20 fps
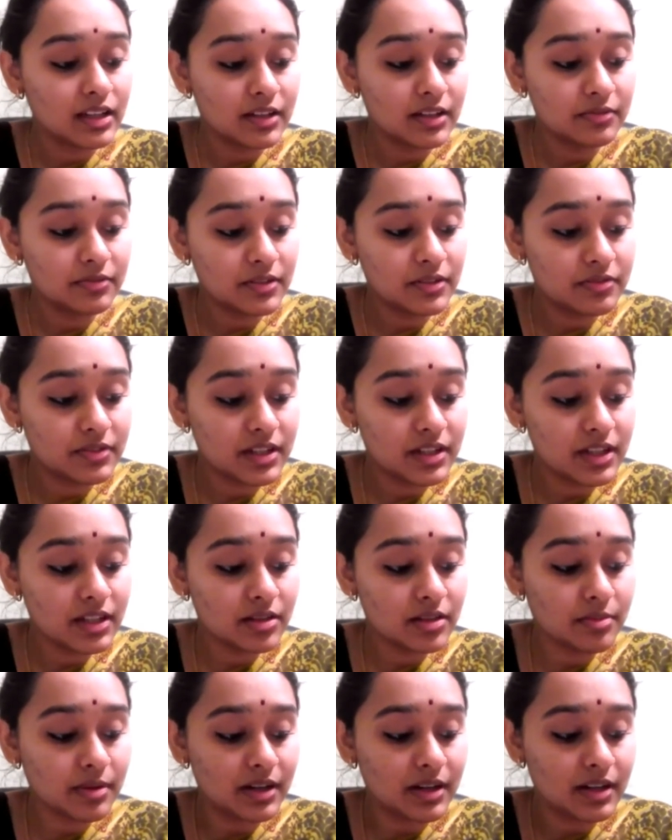The
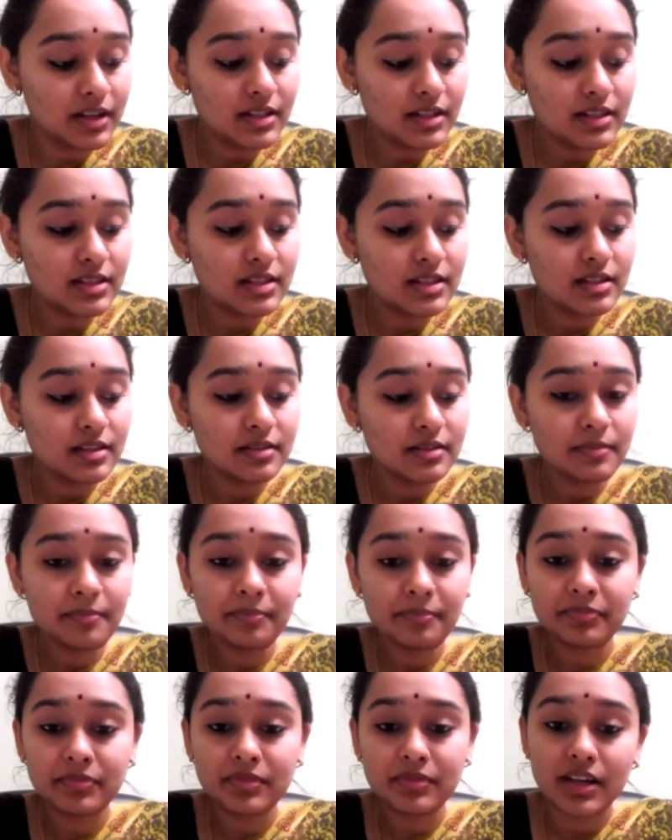15th one is
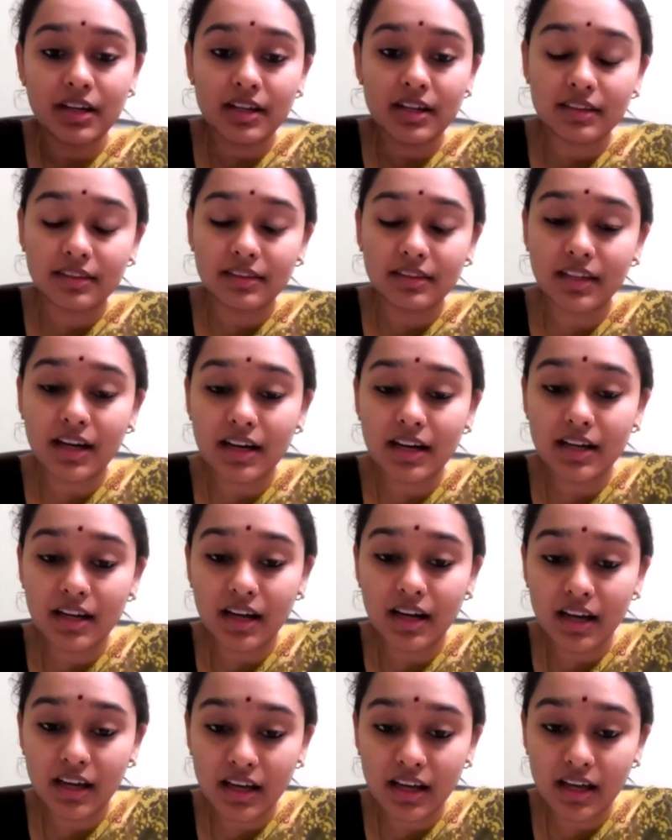
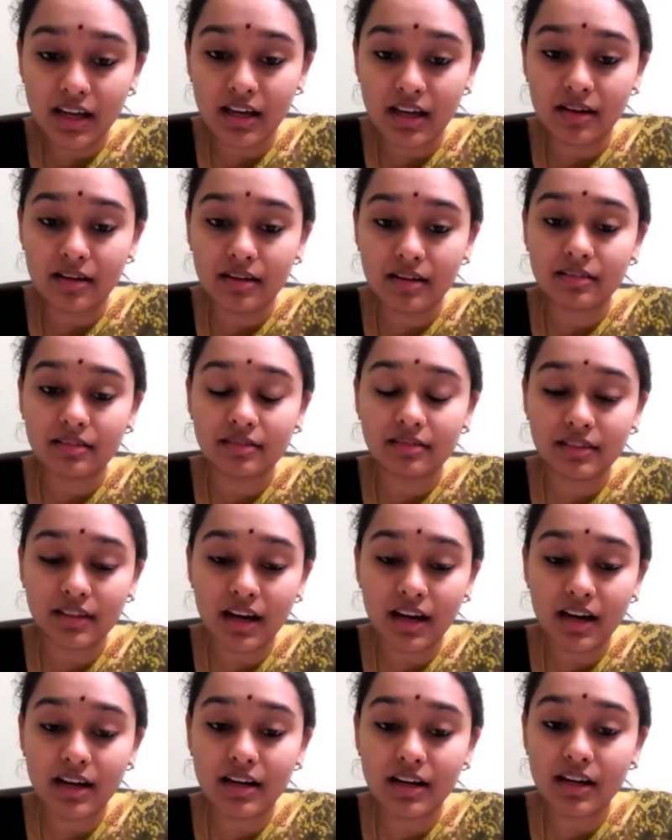Tarhi.
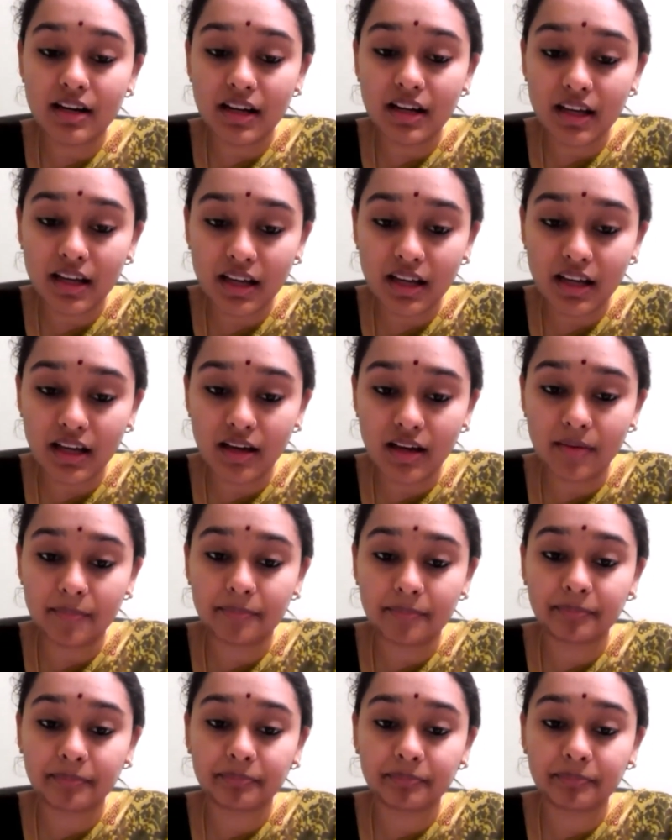Tarhi.